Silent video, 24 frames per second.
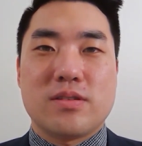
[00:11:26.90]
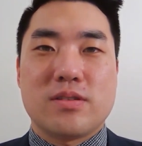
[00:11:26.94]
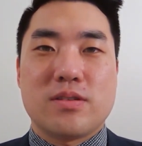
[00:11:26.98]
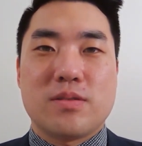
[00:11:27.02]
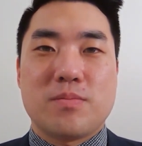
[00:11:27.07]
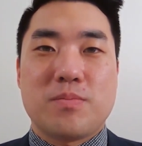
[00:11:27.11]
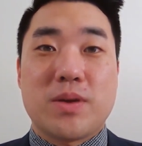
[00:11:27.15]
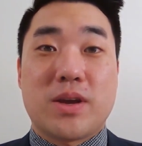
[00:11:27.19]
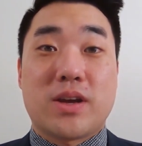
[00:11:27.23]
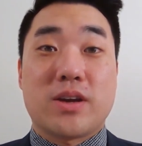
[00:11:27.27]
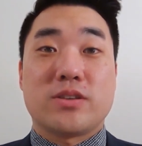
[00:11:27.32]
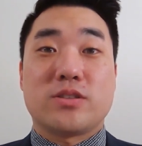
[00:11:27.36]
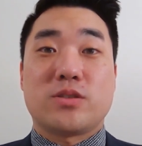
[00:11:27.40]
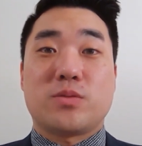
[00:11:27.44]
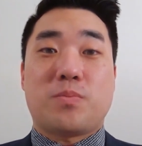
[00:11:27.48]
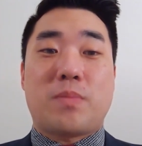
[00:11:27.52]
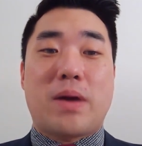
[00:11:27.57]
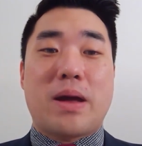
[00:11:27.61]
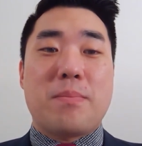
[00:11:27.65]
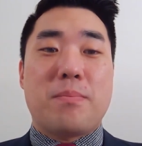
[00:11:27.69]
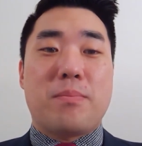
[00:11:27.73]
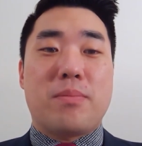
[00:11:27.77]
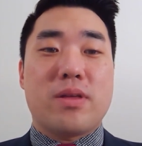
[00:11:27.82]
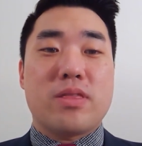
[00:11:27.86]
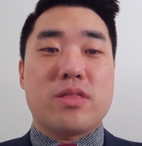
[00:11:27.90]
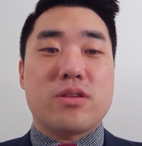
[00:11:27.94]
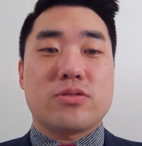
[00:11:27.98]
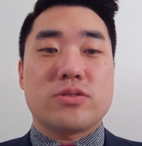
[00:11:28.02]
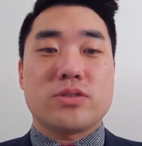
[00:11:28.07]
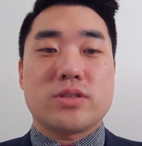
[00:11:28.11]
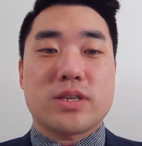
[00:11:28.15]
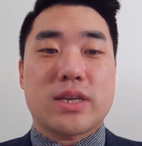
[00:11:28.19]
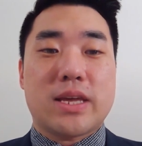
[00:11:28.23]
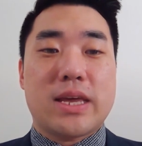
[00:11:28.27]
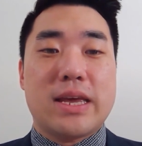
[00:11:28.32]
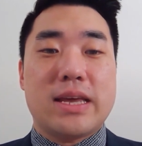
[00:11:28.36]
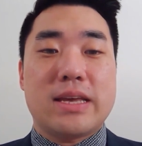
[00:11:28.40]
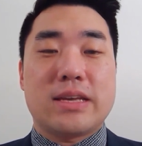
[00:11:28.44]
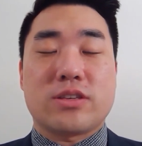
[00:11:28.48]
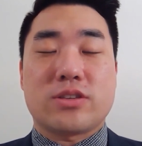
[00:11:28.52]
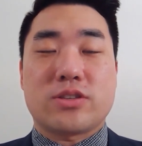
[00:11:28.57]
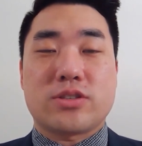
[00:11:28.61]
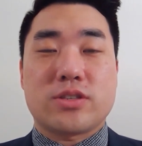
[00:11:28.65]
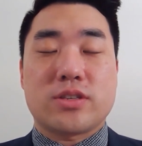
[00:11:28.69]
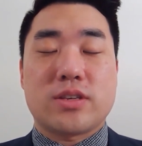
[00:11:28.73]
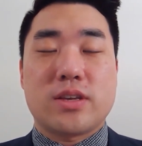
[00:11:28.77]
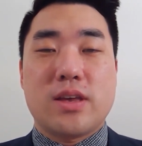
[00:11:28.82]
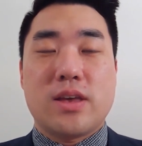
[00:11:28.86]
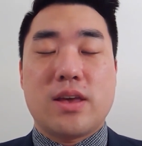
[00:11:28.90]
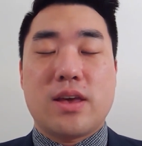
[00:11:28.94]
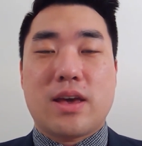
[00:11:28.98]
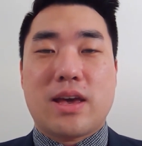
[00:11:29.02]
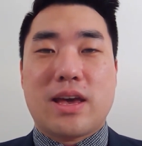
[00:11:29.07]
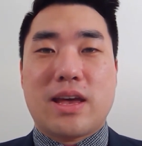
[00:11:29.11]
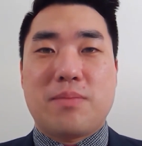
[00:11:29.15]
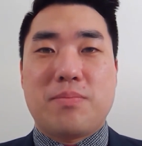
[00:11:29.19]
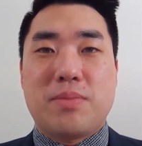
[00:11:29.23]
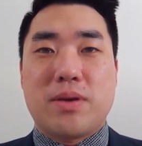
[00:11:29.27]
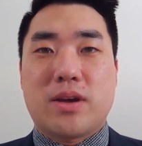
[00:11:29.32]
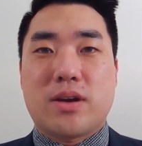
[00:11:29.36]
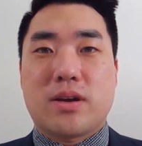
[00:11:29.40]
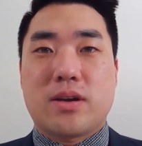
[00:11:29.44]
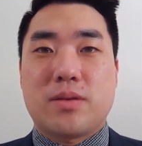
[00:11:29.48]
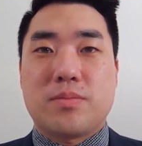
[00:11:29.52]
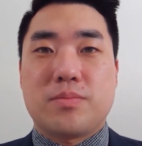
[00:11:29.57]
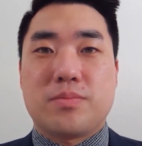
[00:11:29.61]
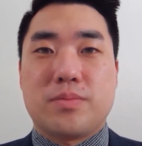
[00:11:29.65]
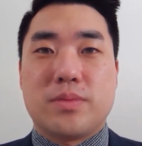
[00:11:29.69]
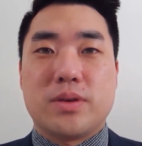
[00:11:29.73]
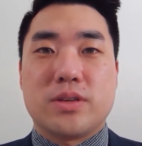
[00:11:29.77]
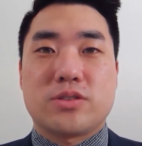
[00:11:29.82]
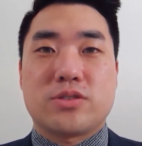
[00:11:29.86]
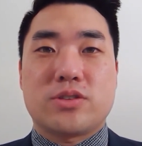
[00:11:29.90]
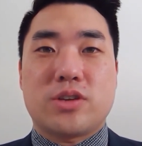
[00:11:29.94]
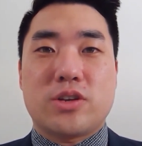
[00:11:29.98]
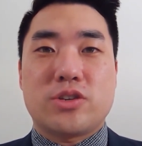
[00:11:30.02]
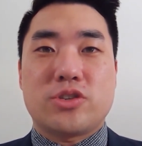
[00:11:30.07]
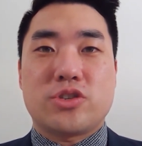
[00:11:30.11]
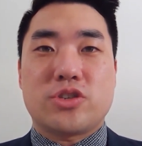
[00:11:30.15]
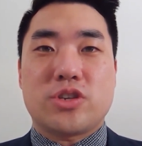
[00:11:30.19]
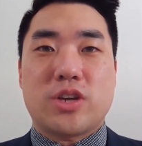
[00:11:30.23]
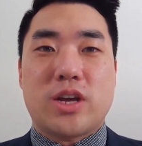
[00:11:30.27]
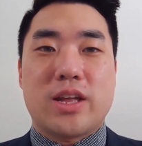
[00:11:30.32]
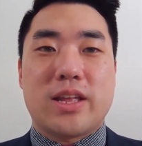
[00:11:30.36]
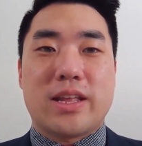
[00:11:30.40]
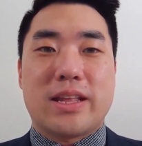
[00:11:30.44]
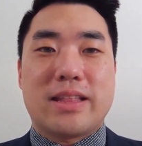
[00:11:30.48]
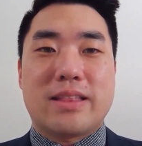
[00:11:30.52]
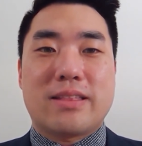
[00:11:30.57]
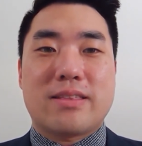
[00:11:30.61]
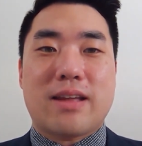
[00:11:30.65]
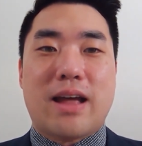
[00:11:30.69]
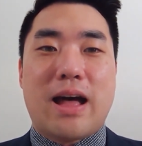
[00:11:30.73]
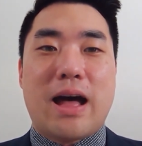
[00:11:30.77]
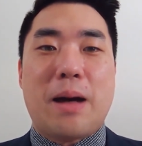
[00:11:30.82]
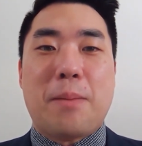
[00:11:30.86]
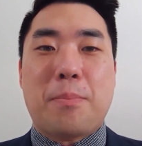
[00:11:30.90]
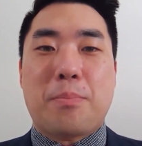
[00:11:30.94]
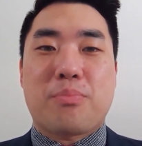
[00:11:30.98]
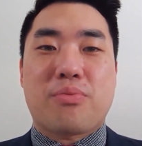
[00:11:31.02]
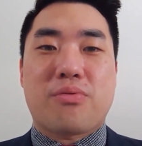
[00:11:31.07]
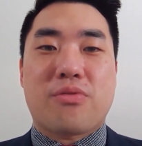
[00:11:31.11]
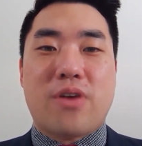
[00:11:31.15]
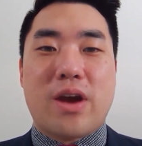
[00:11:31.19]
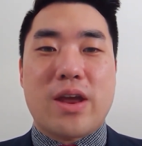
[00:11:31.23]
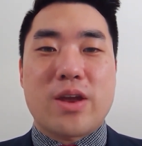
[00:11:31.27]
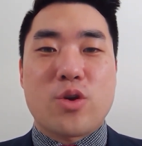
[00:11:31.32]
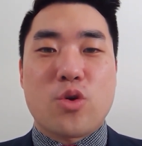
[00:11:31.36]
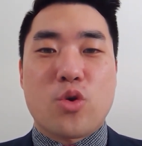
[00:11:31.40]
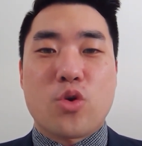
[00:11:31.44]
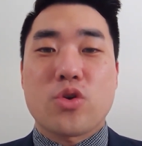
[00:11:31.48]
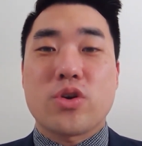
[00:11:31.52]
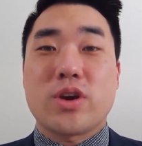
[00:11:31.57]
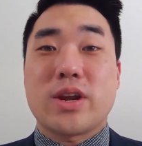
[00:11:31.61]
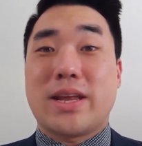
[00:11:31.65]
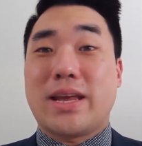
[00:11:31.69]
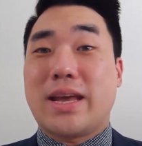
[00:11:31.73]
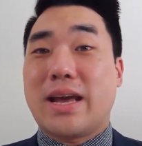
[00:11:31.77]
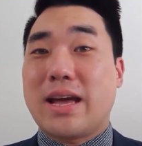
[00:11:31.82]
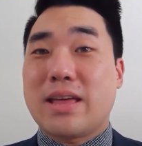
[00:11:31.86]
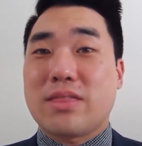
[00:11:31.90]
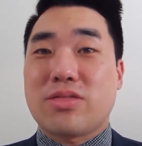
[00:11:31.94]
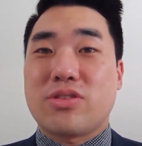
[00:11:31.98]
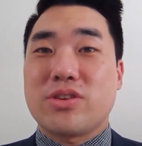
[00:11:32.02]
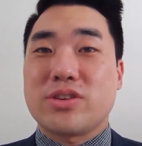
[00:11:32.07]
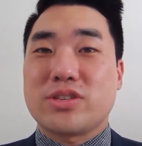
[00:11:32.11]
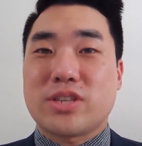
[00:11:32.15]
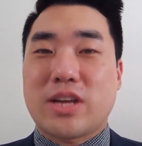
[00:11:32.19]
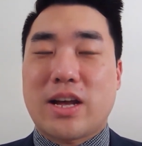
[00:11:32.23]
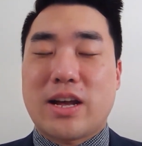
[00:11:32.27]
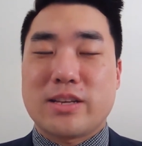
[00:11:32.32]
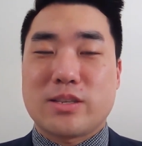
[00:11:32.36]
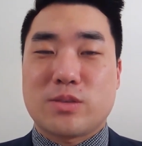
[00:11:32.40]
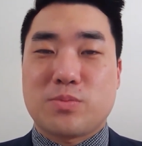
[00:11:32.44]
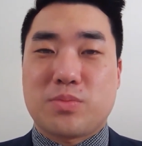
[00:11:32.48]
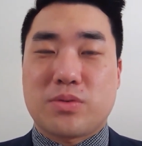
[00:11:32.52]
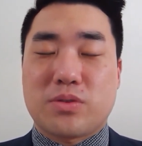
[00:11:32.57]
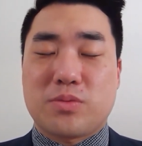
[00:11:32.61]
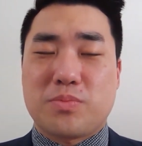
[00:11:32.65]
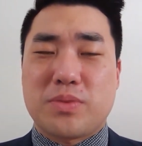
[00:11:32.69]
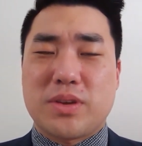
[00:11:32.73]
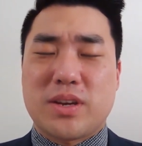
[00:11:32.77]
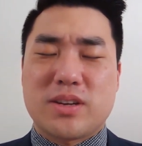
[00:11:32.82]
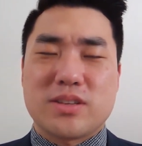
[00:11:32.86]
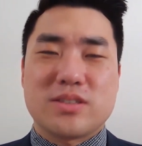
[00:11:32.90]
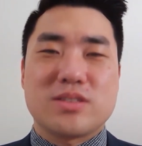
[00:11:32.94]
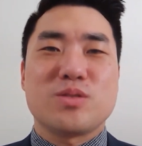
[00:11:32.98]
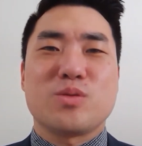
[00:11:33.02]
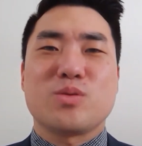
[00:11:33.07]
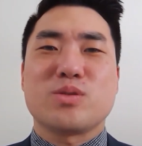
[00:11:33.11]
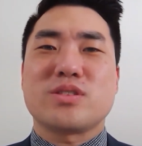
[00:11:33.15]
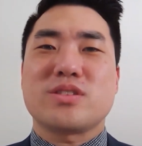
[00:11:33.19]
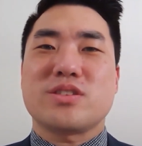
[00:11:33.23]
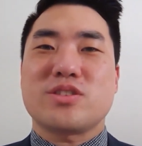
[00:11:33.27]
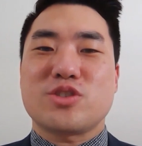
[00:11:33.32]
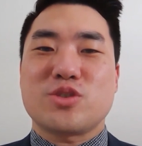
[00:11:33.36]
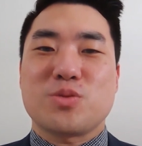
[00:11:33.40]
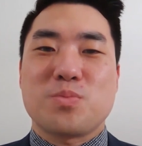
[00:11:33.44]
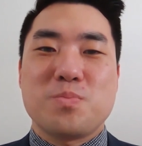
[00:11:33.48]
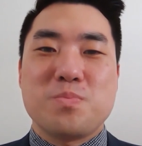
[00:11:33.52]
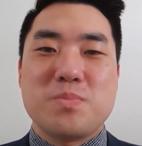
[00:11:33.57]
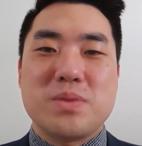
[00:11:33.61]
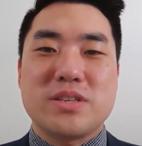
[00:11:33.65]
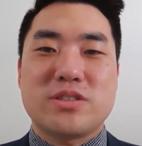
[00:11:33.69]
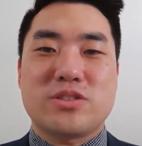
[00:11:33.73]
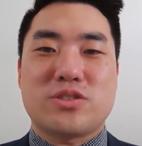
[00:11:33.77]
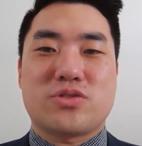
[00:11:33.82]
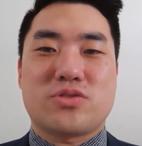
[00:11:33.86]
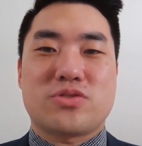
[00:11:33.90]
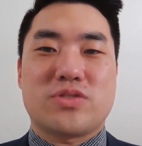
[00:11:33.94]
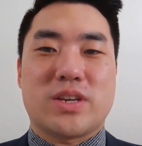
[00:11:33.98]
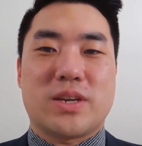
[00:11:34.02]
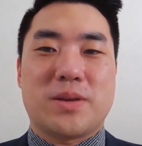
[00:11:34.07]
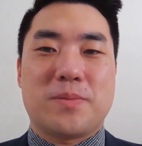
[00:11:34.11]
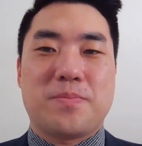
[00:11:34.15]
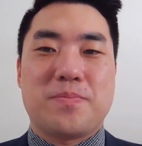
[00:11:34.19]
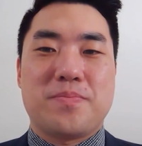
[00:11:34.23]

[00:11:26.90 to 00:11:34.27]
because my mother's case had become such a top priority at this hospital because it was such a mystery.